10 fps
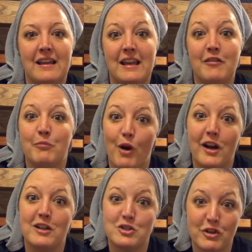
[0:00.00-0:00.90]
give
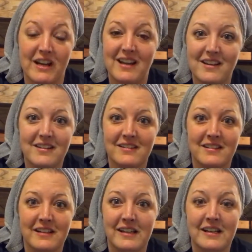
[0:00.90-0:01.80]
Mark a drink
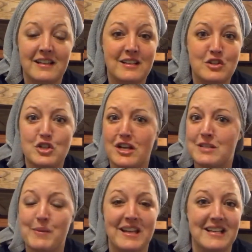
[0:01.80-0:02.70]

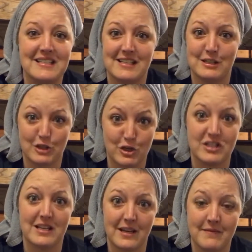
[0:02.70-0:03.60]
just because he's
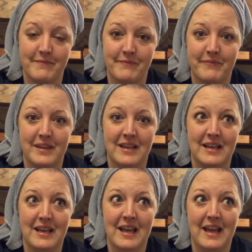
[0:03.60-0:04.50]
thirsty.
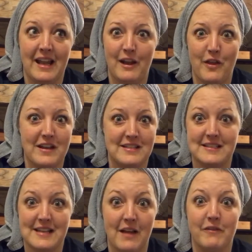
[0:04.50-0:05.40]
I know that
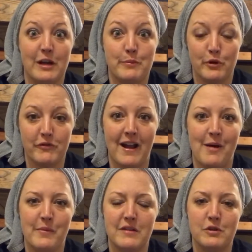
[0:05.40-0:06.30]
doesn't sound very
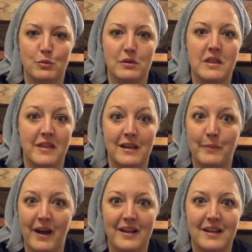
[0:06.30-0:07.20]
profound, but if you really think
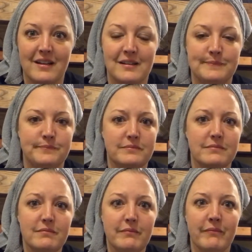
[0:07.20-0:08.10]
about it,
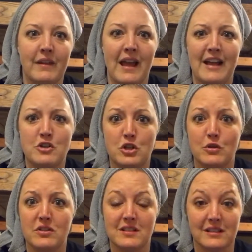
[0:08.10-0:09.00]
I
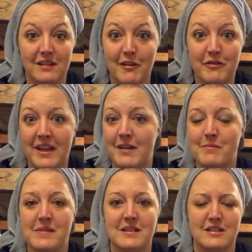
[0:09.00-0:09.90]
choose to love him,
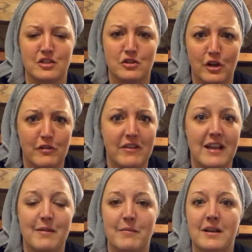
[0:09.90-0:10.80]
to serve
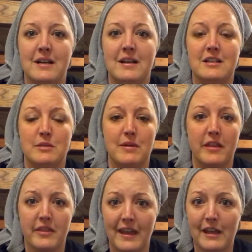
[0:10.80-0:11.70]
him, to be
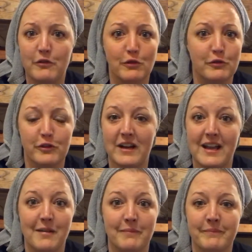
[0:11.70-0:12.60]
thankful for
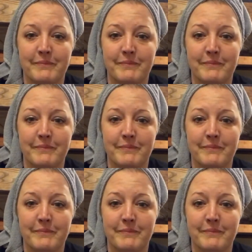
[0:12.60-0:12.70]
him,